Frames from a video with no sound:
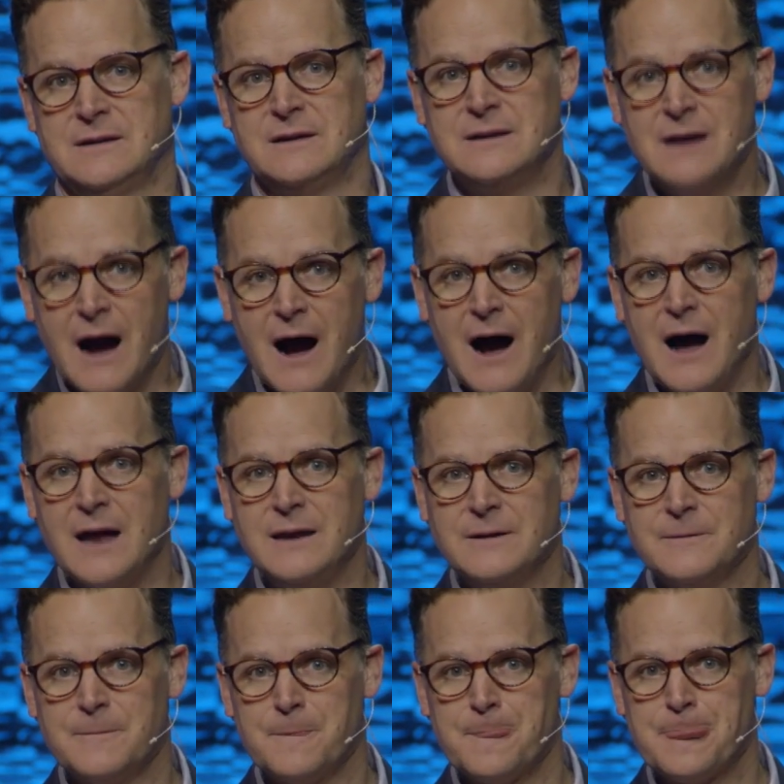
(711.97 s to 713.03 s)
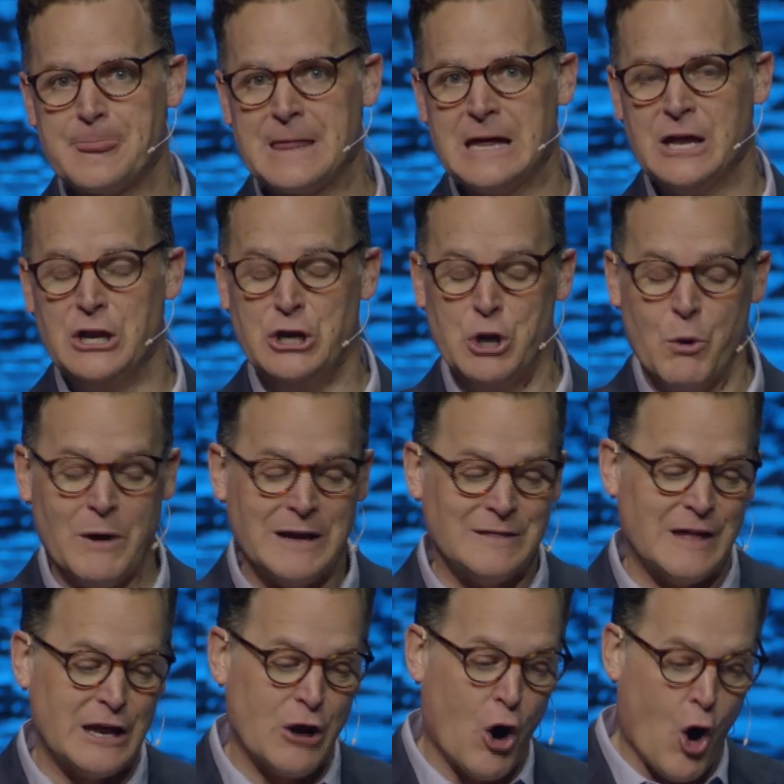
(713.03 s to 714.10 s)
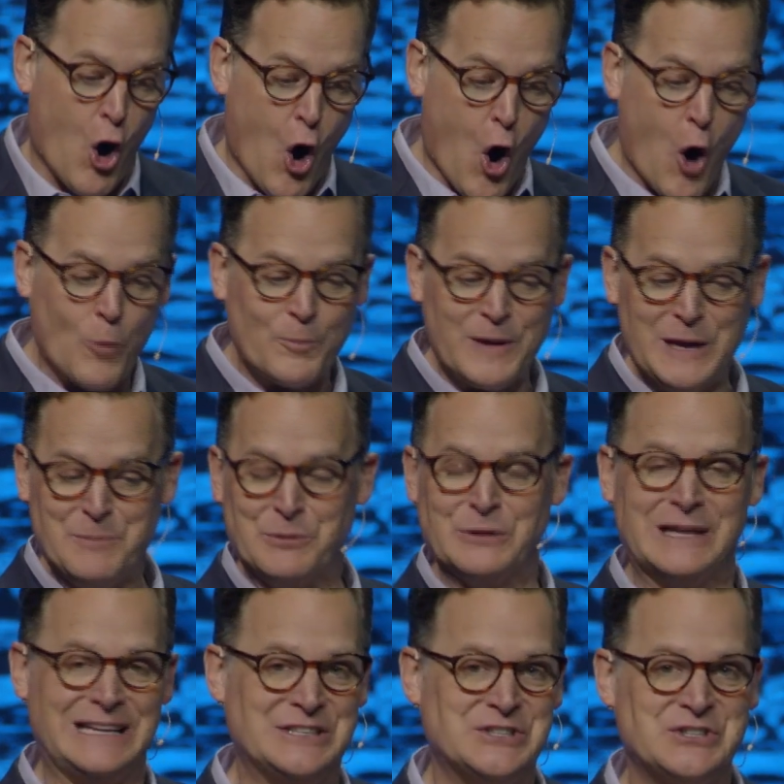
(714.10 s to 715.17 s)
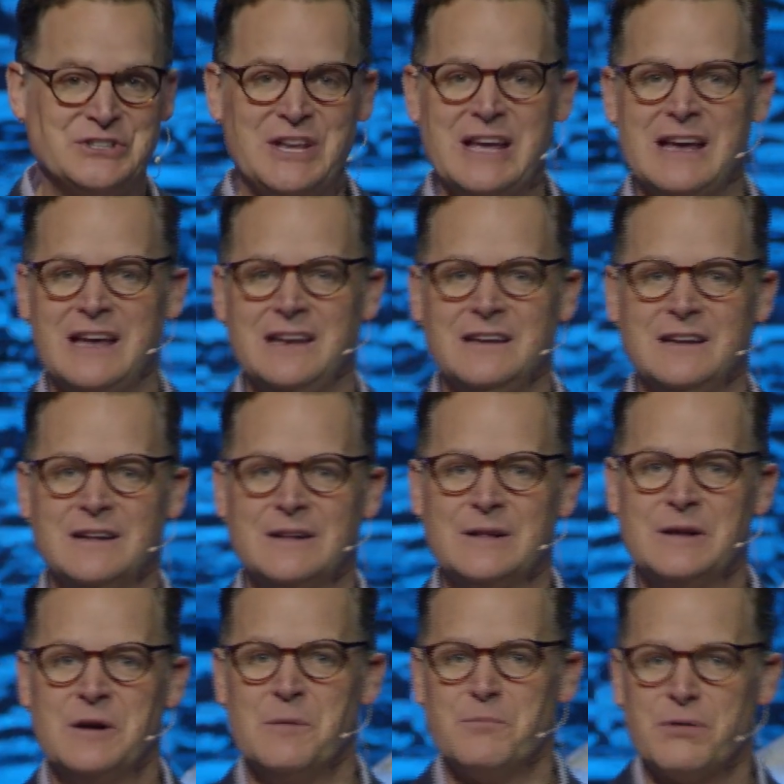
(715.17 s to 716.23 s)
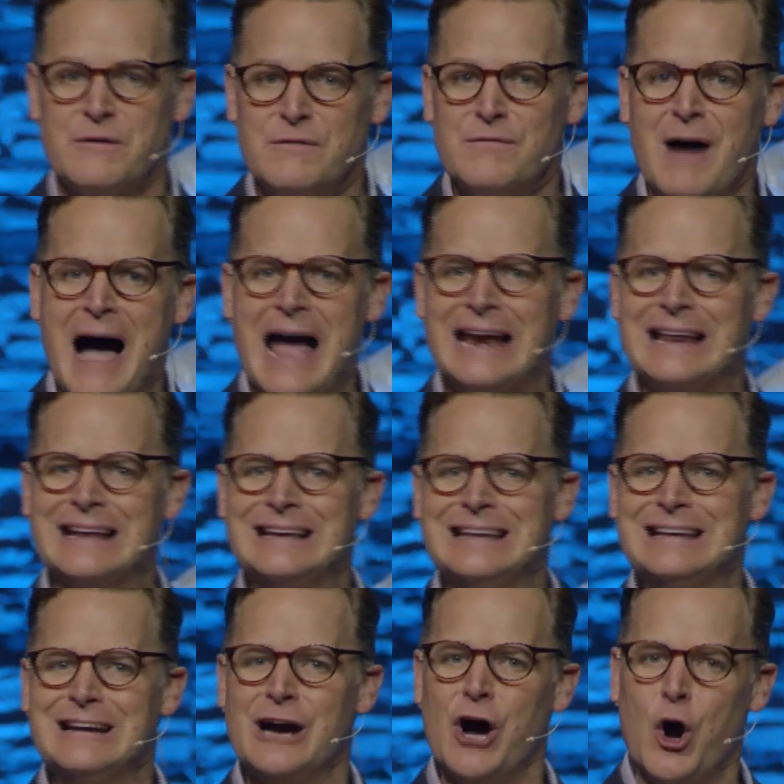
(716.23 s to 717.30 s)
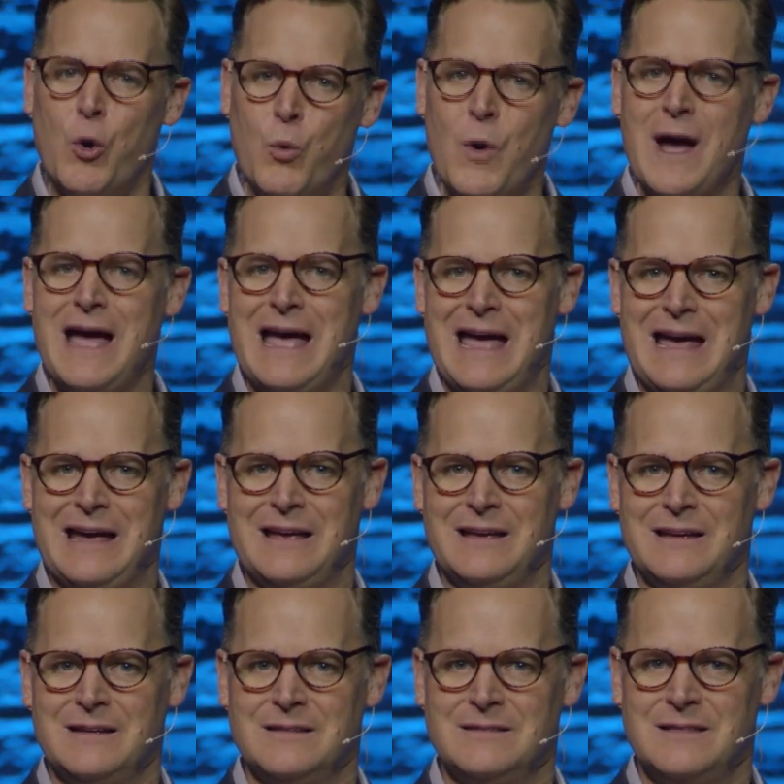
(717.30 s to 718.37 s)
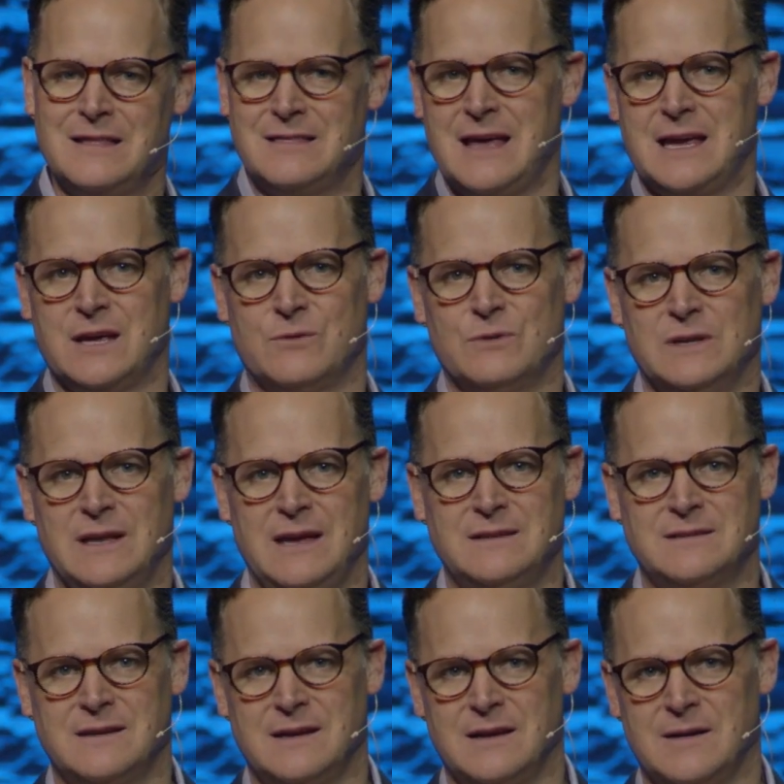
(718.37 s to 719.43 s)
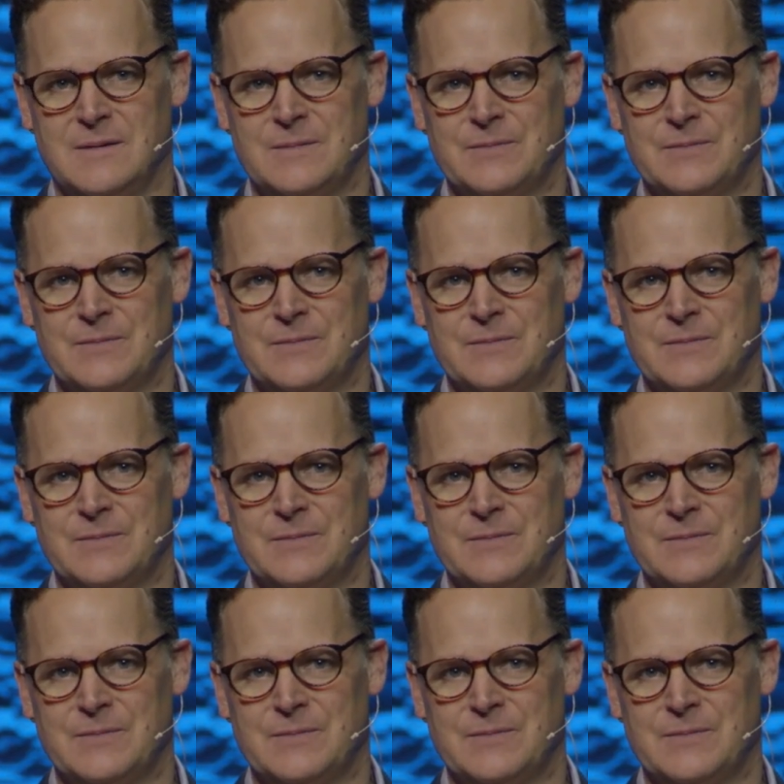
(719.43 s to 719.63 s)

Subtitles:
God, knowing that all people had sinned, provided a way that they could relate to him.